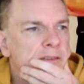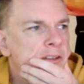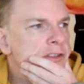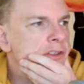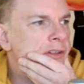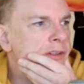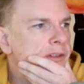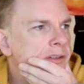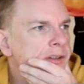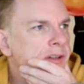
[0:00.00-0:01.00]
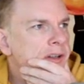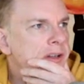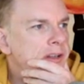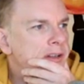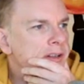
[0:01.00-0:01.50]
Not sure.
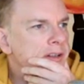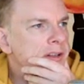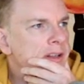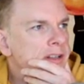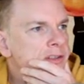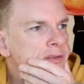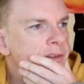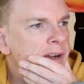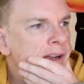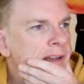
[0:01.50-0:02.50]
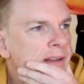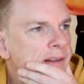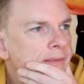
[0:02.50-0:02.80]
Let's try